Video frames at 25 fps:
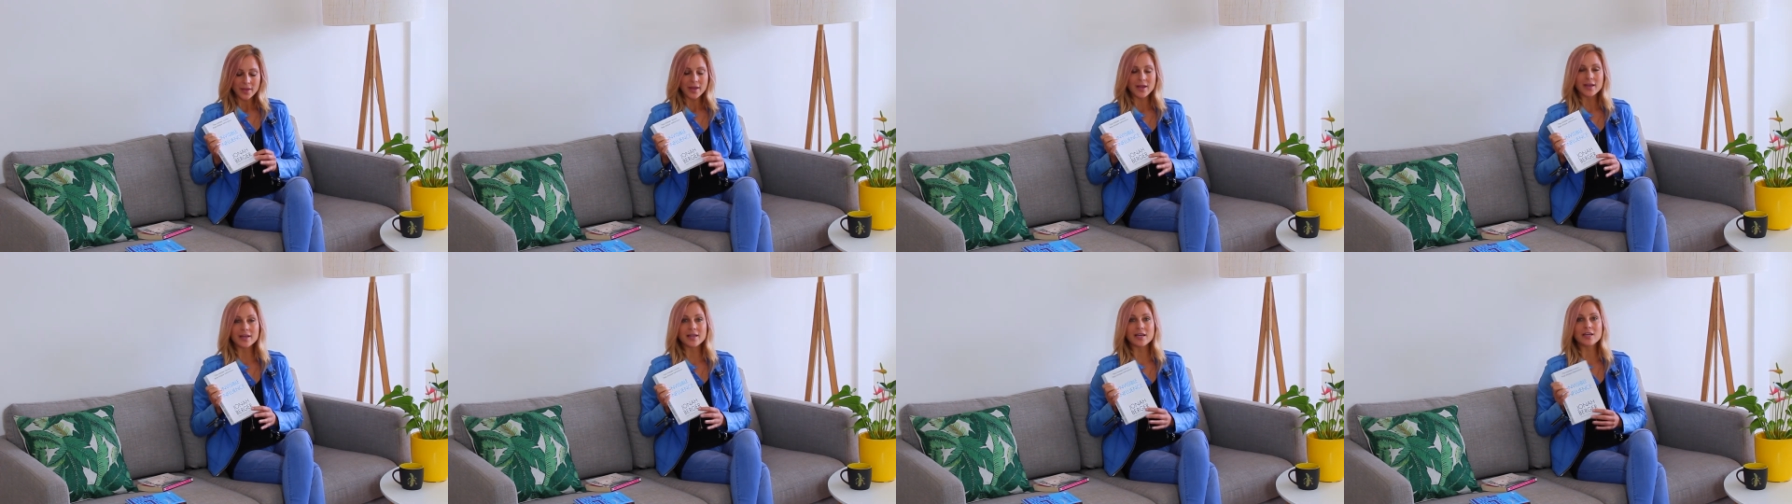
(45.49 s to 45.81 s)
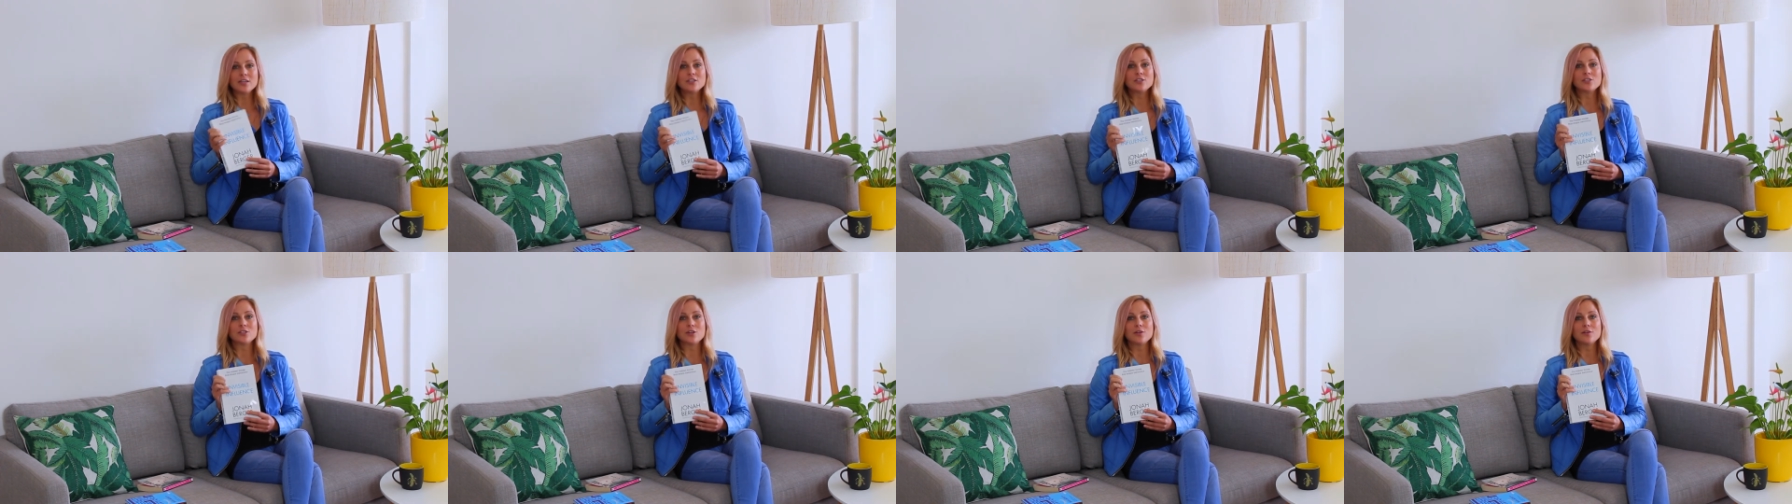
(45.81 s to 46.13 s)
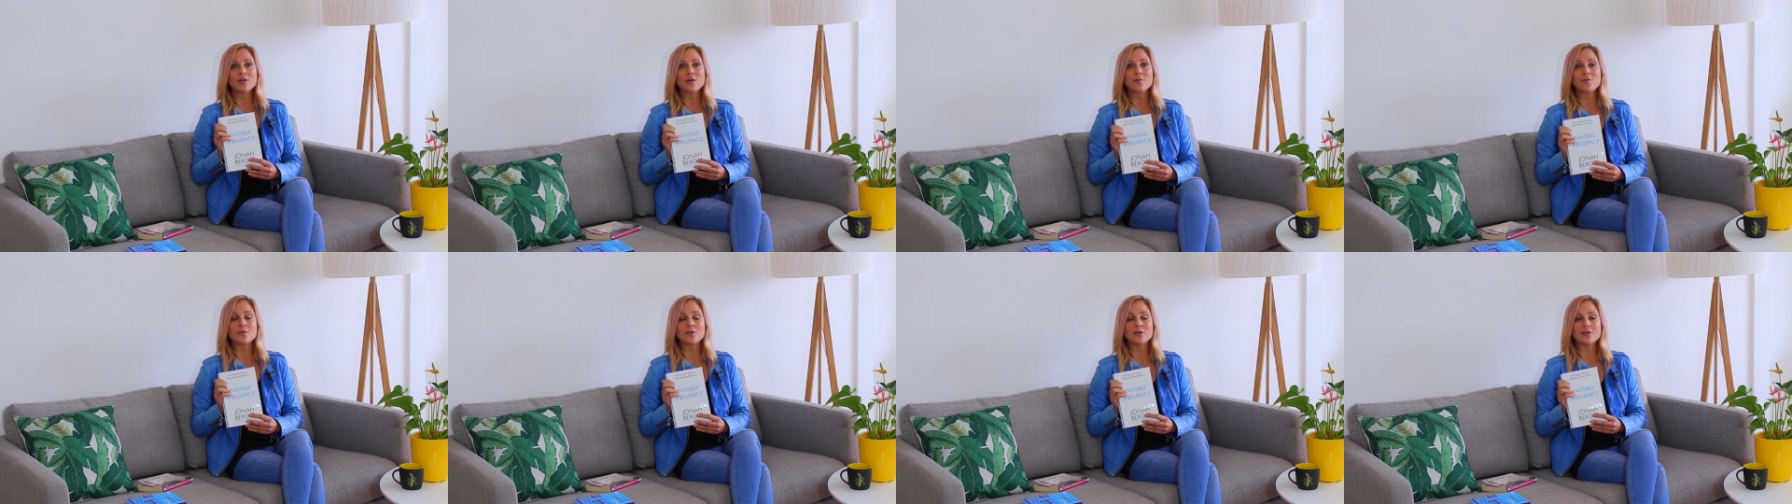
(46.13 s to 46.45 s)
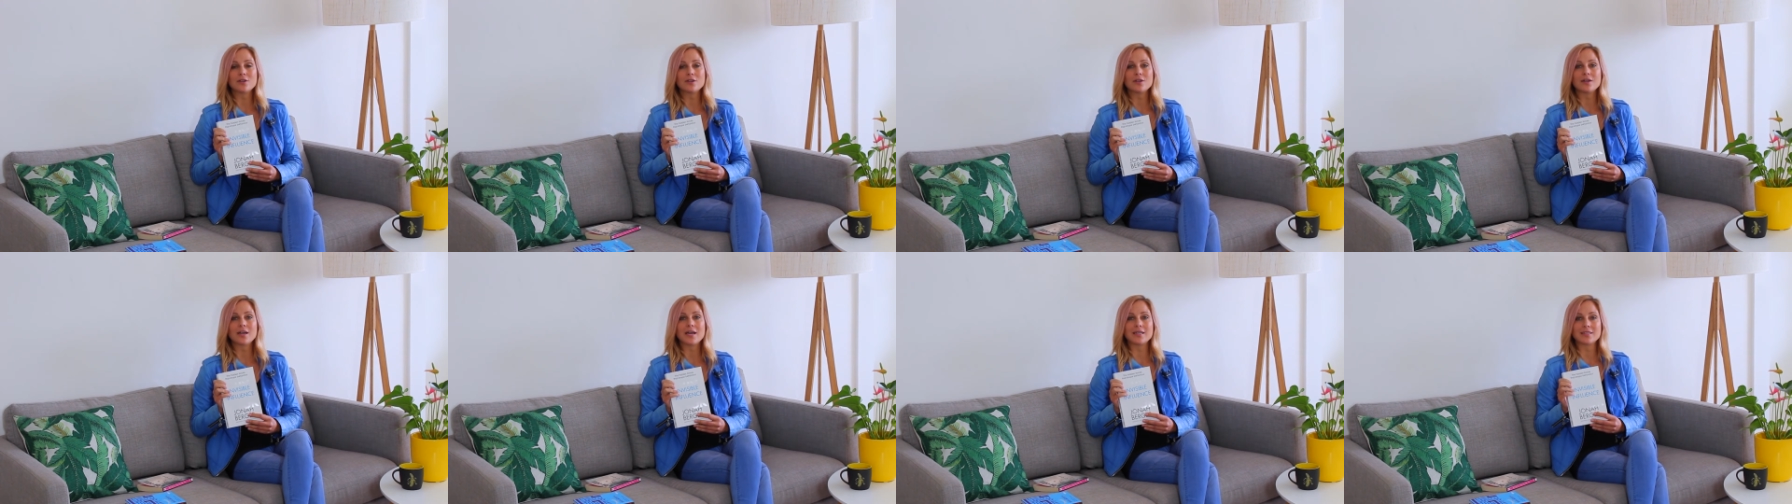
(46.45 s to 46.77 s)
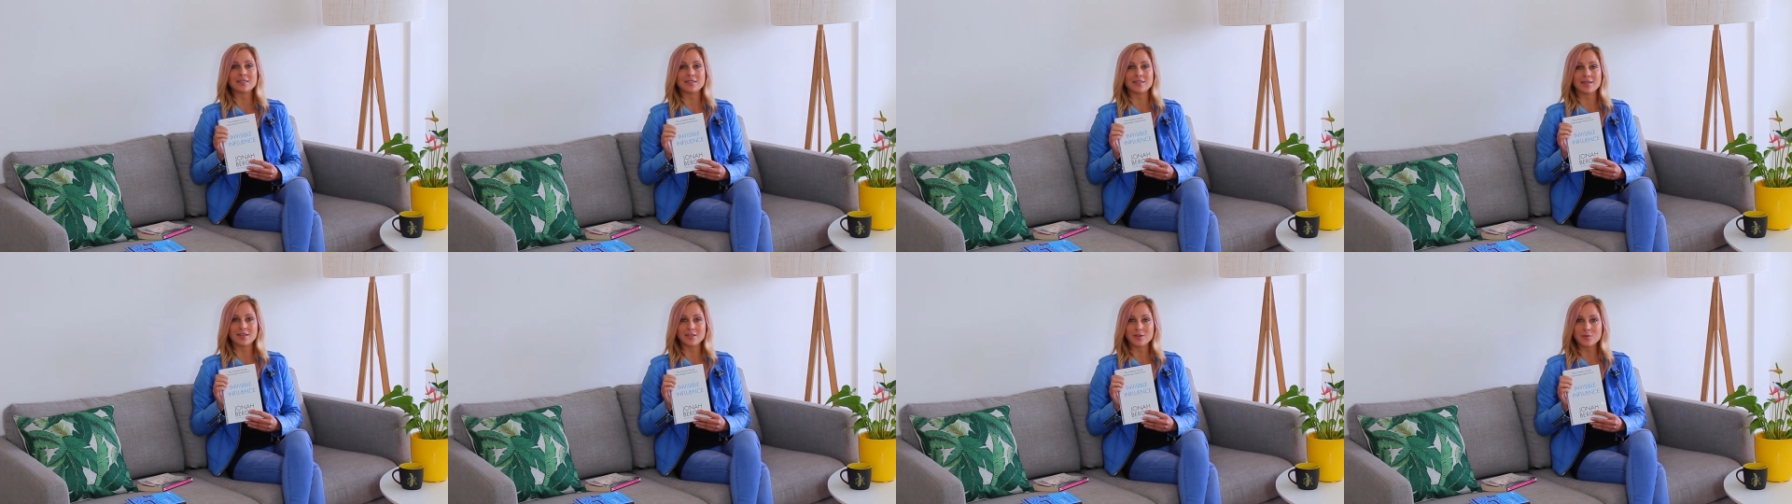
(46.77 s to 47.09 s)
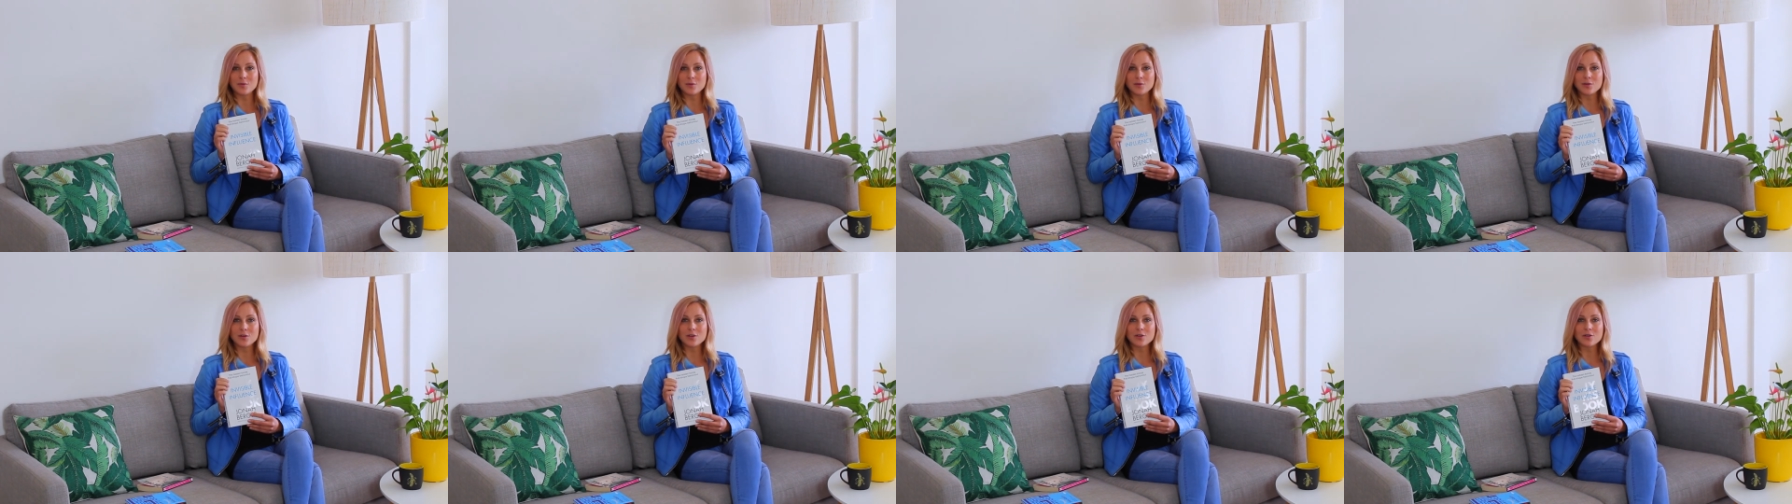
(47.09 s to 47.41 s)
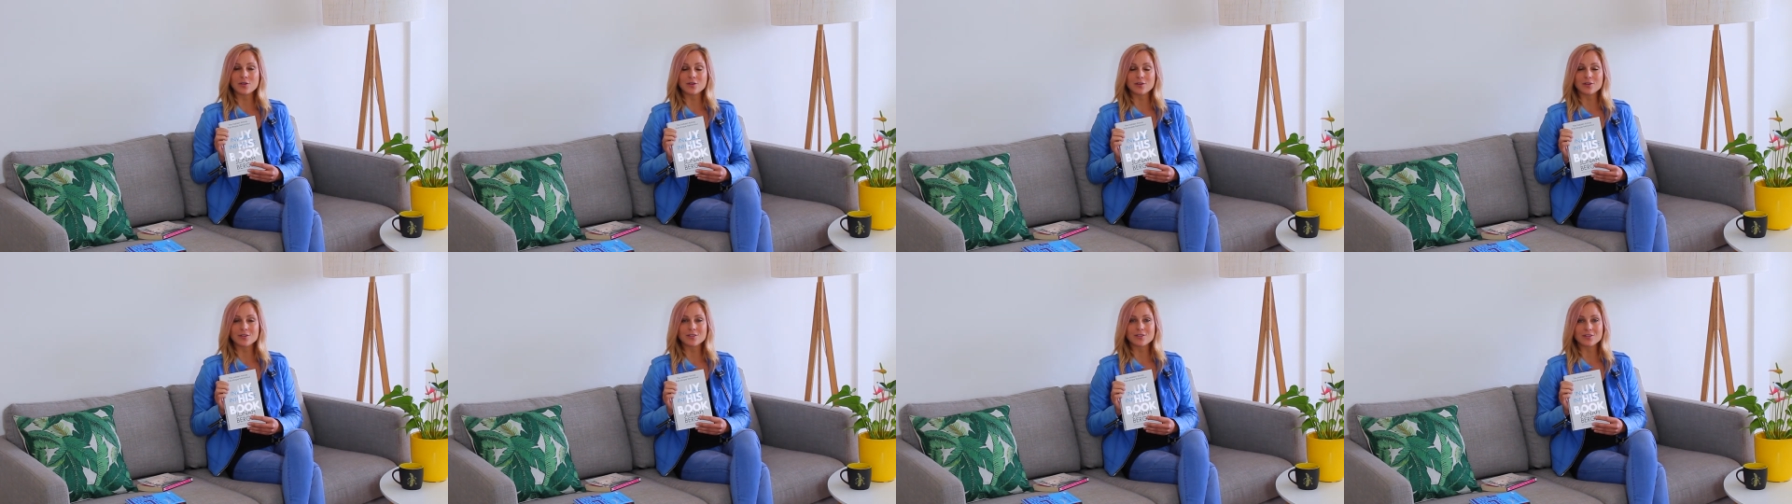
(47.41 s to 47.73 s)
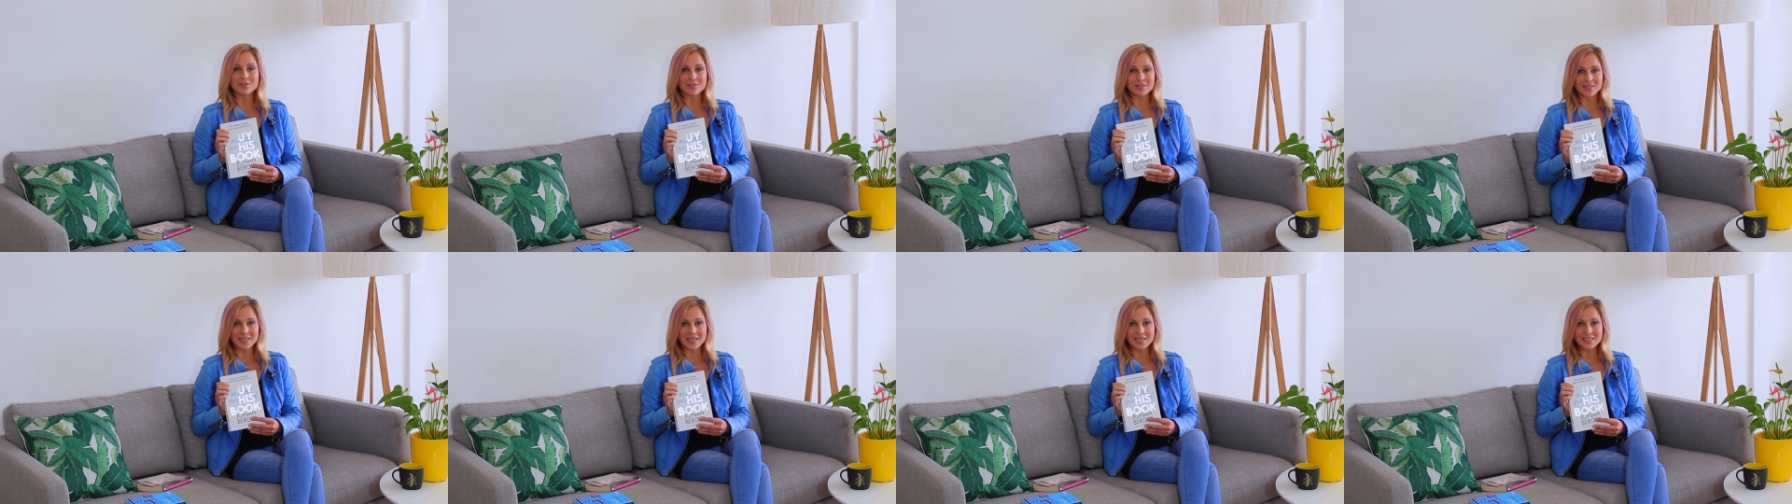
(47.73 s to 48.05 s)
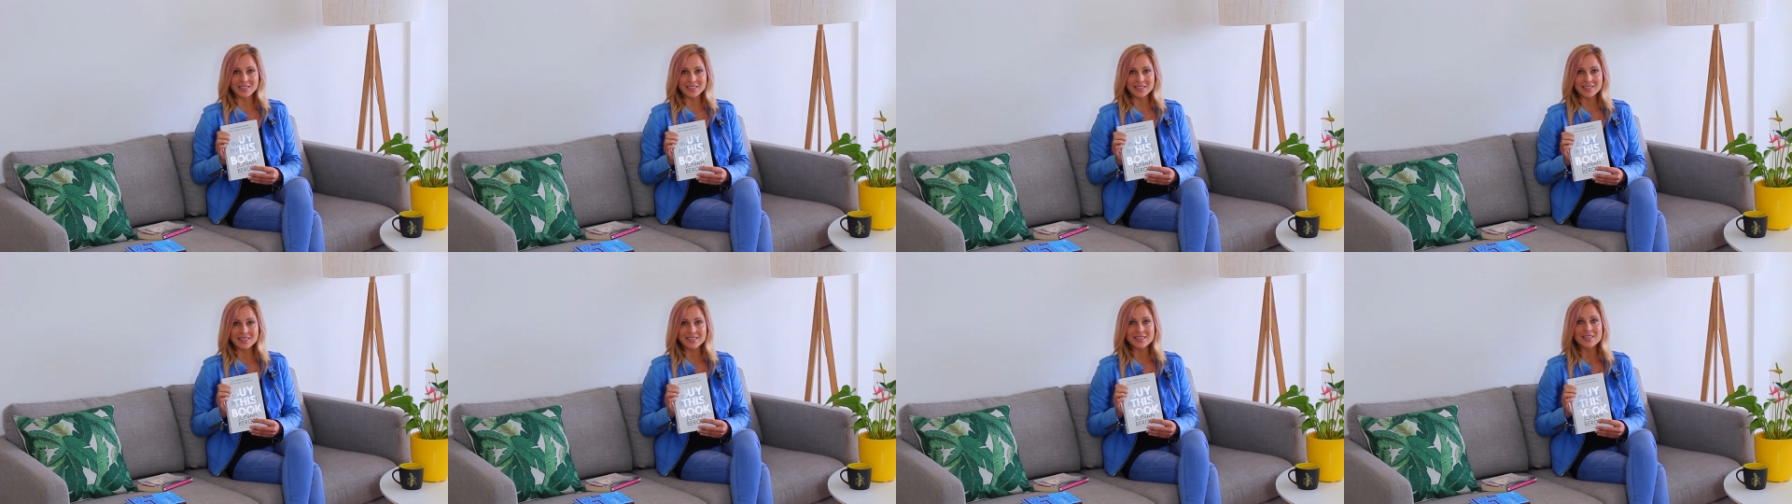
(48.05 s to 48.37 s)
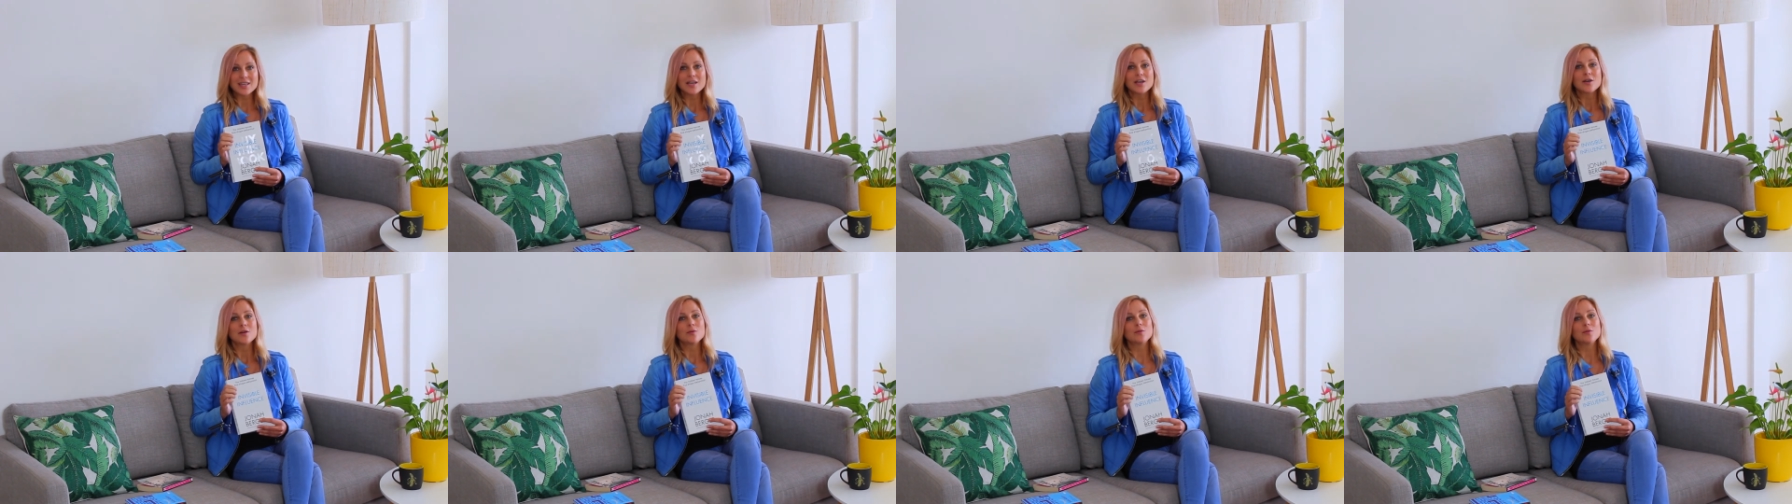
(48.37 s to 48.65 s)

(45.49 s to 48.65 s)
Again, Jonah Berger has another book called Contagious,